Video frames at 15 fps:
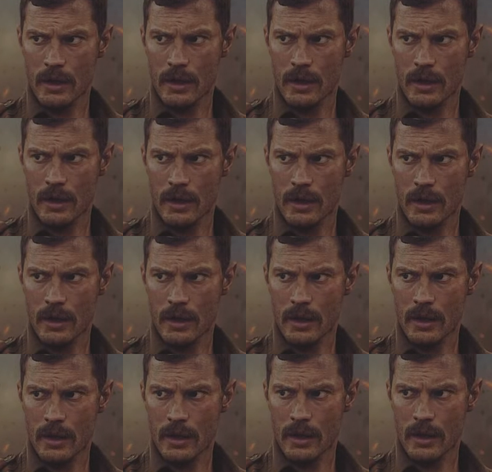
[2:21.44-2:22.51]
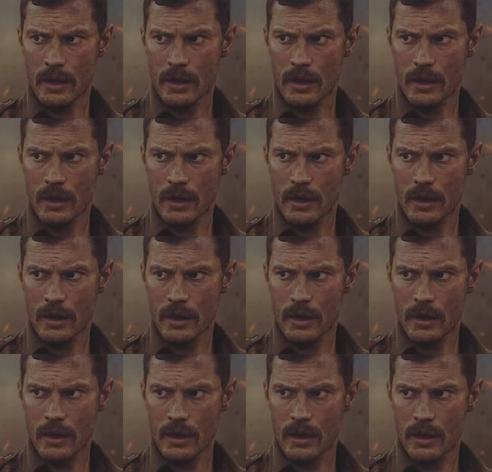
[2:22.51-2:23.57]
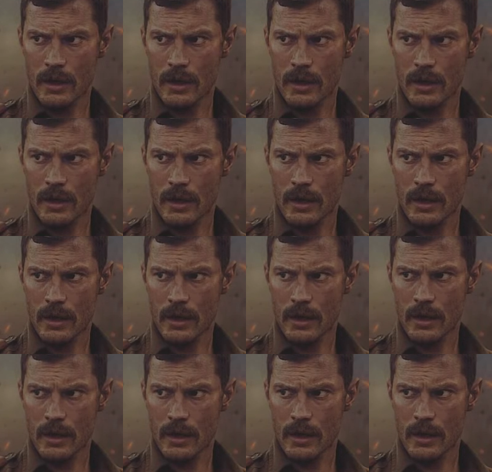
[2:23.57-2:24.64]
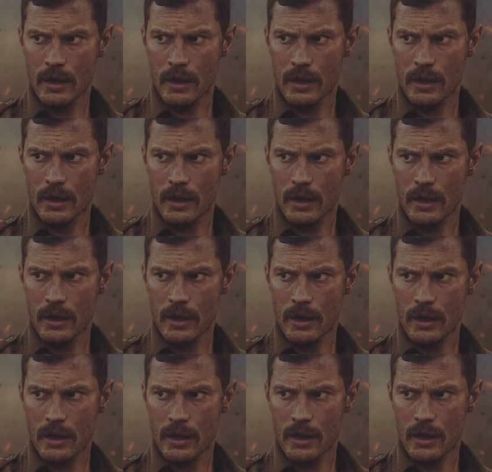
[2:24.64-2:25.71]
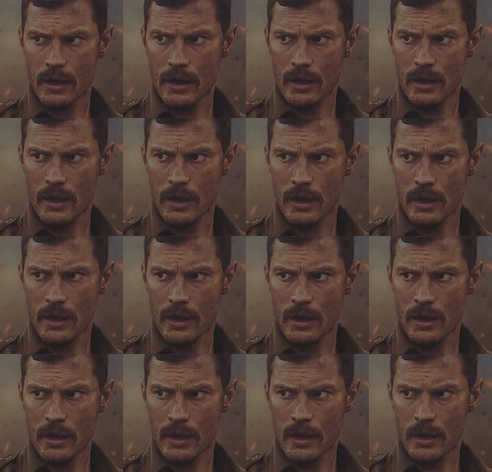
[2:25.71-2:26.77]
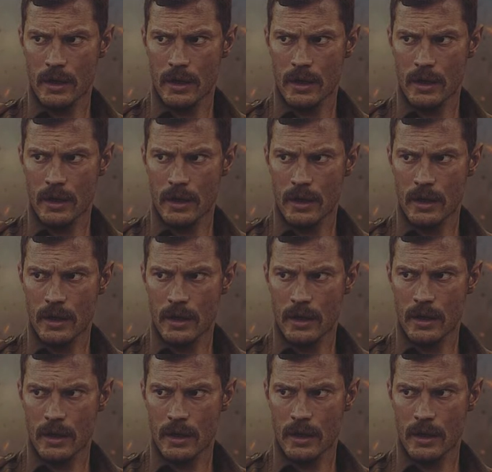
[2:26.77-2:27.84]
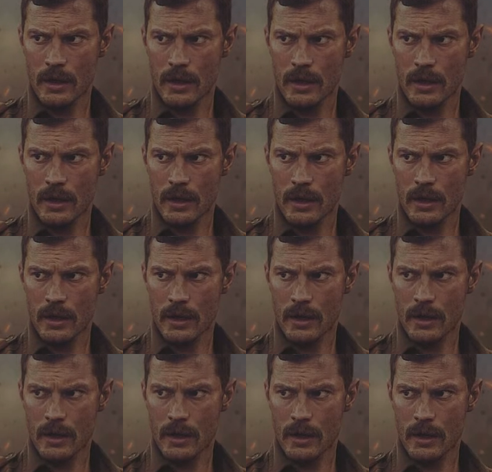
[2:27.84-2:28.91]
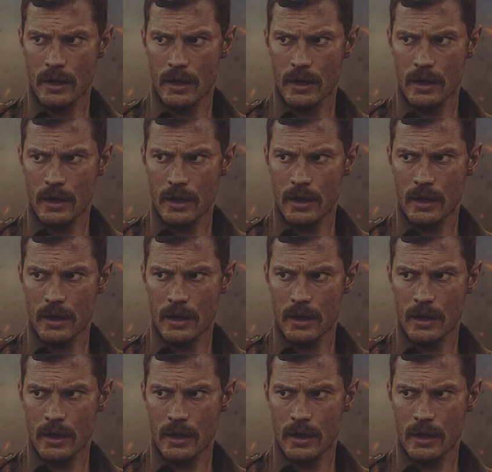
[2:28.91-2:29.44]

[no speech]